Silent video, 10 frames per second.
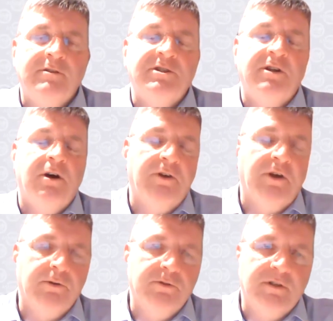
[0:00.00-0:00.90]

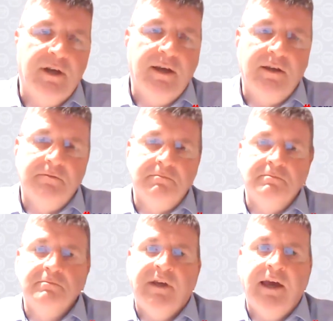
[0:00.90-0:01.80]
scenarios,
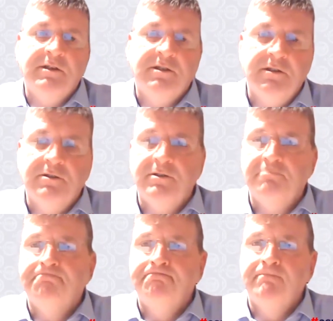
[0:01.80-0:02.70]

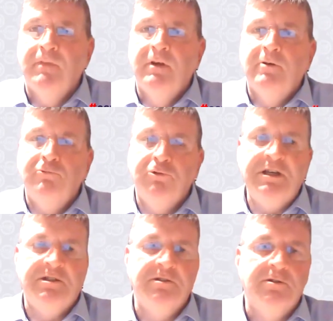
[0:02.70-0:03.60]
cases,
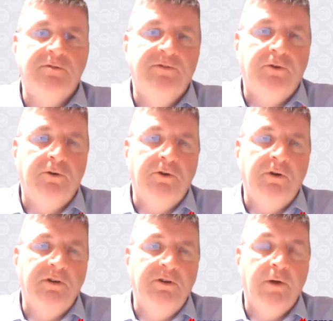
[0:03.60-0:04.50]
reasons
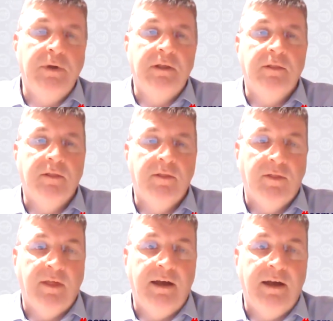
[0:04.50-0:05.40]
for knowing
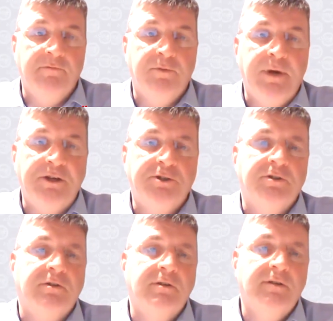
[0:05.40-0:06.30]
that
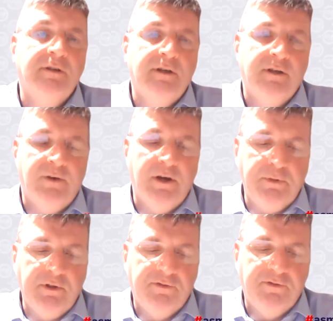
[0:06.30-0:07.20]
information. Now, I'd
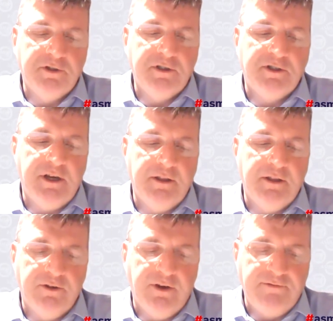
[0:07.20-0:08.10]
be the first to say that
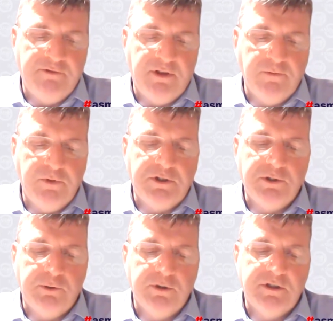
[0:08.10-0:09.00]
not everything we're
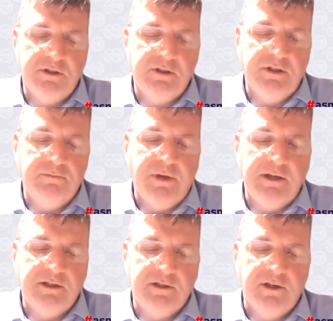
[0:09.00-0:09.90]
taught in
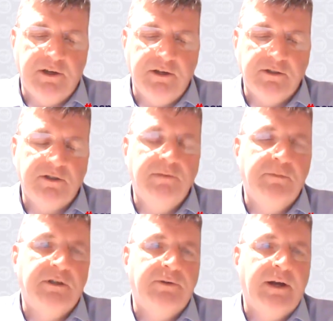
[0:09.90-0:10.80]
basic science can
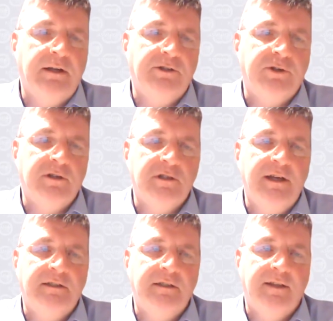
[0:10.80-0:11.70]
be directly
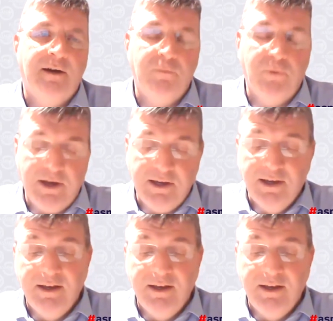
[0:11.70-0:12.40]
translated that way,